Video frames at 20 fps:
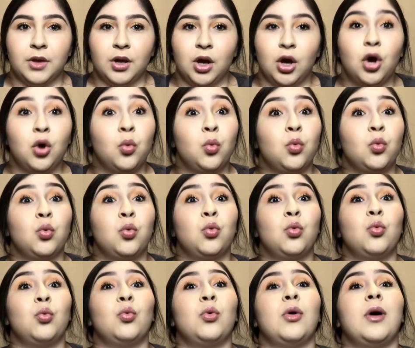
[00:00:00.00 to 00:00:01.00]
Oh,
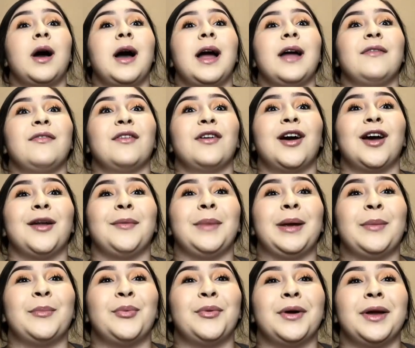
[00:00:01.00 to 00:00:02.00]
I forgot a
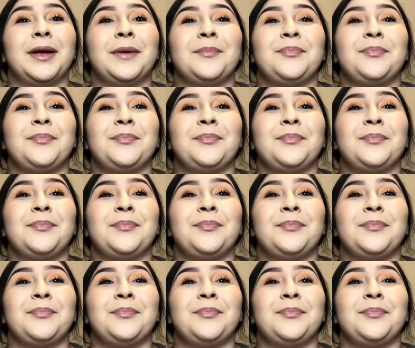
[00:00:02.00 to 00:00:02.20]
main point.